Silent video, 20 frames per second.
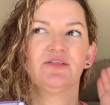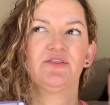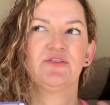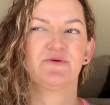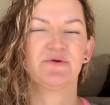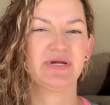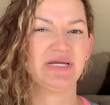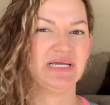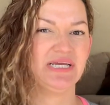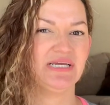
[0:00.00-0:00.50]

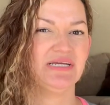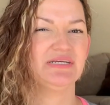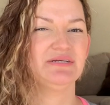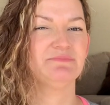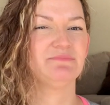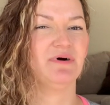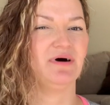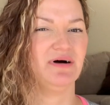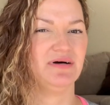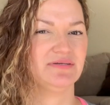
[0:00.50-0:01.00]
3
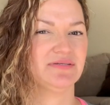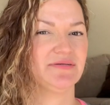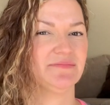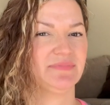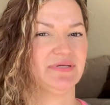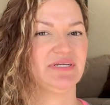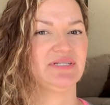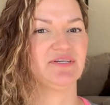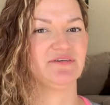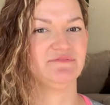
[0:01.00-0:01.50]

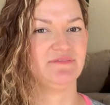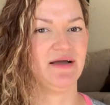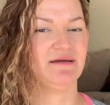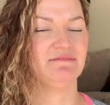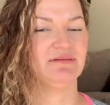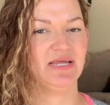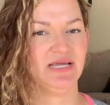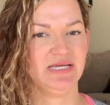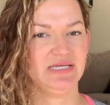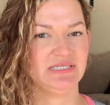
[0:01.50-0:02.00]
possibly to
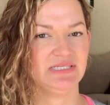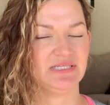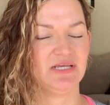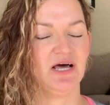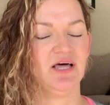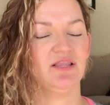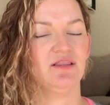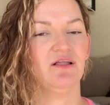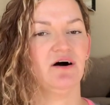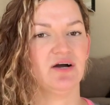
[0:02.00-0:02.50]
5 days,
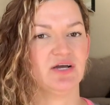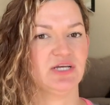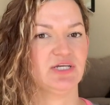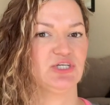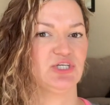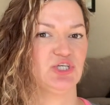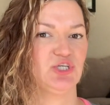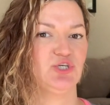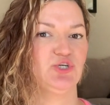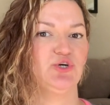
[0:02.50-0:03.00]
as long
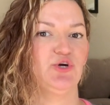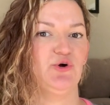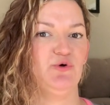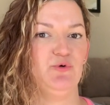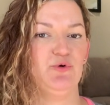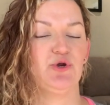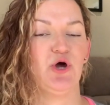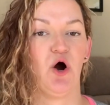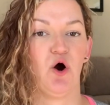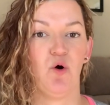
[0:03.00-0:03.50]
as
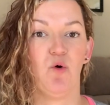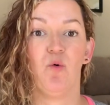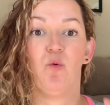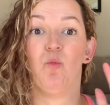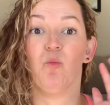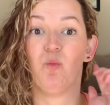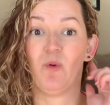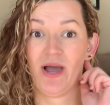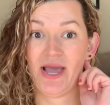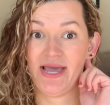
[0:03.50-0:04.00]
you
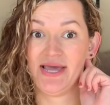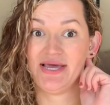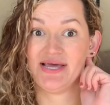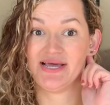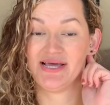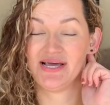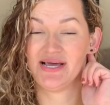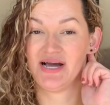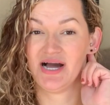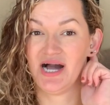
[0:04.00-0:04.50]
don't wet
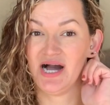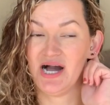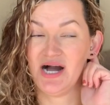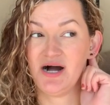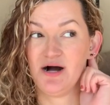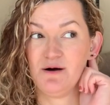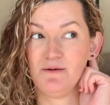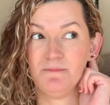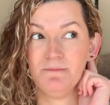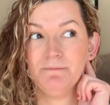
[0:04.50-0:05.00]

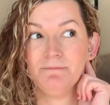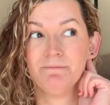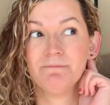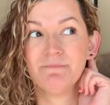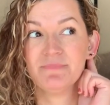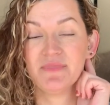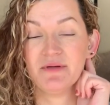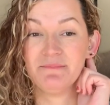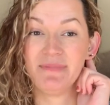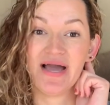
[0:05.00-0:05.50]

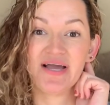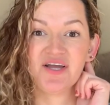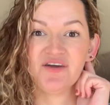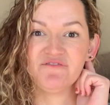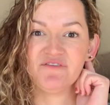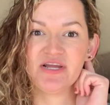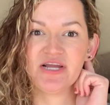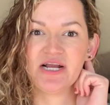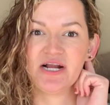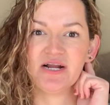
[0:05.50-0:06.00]
the back
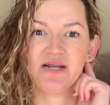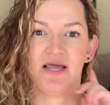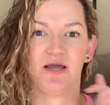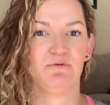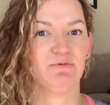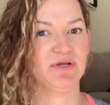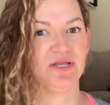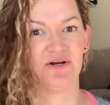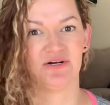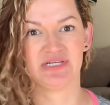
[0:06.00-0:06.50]
of your ear, like
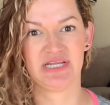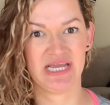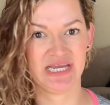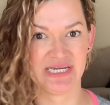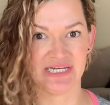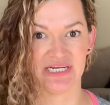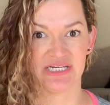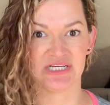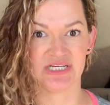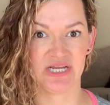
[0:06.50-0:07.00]
when you're
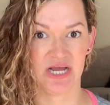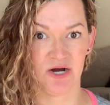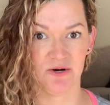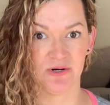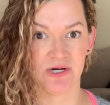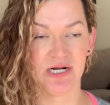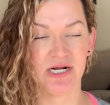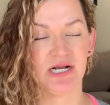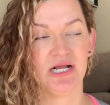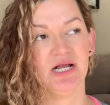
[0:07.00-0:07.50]
taking a
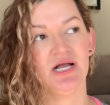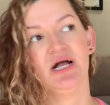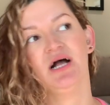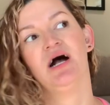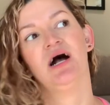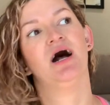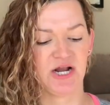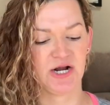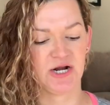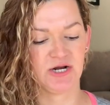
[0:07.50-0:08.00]
shower.
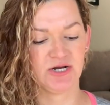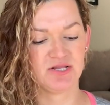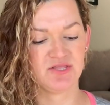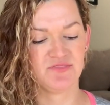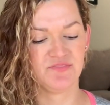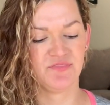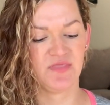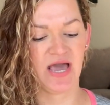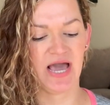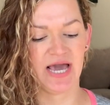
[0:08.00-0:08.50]
I
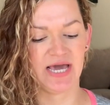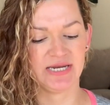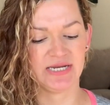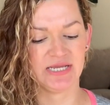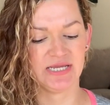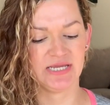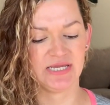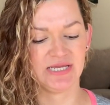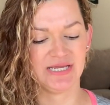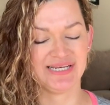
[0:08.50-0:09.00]
heard that
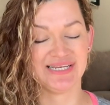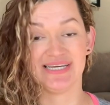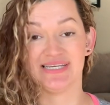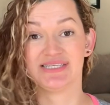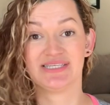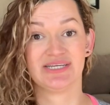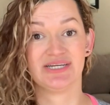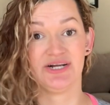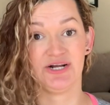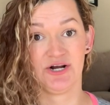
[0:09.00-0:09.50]
it
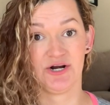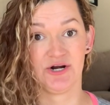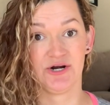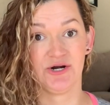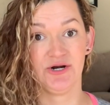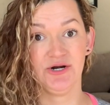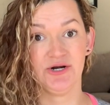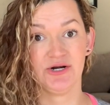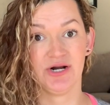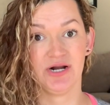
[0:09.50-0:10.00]
doesn't
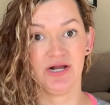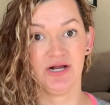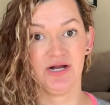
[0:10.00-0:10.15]
hurt,